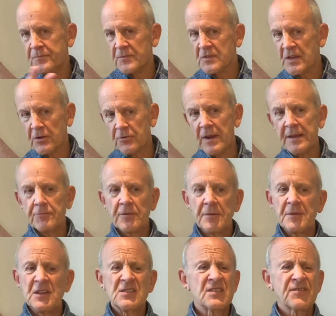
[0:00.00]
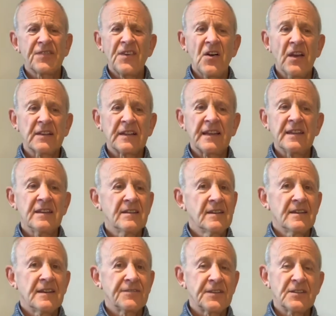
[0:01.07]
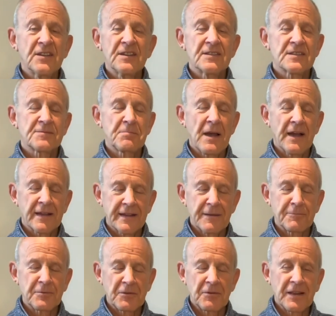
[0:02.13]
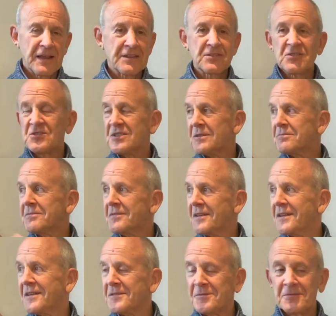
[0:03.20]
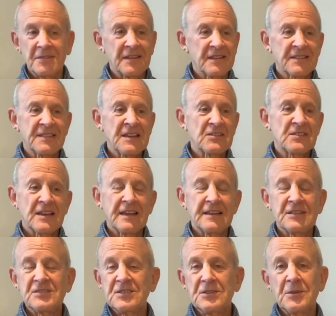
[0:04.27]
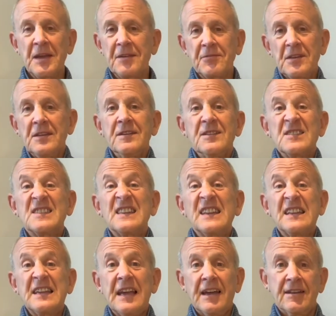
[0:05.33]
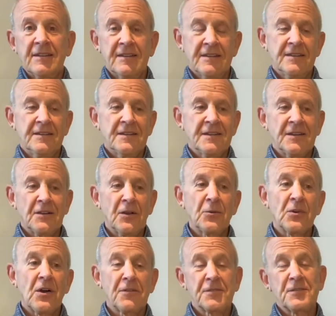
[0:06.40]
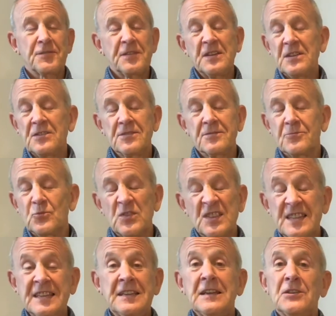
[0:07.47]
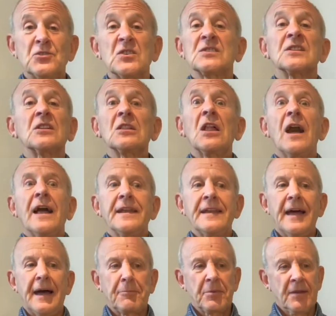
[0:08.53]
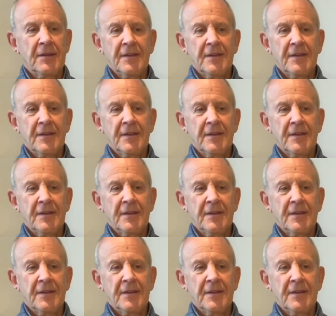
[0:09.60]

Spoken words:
So great remedies. And finally, if you need to spark up your relationship and things are getting too heavy, zinnia. And I often finish with zinnia just to lighten up.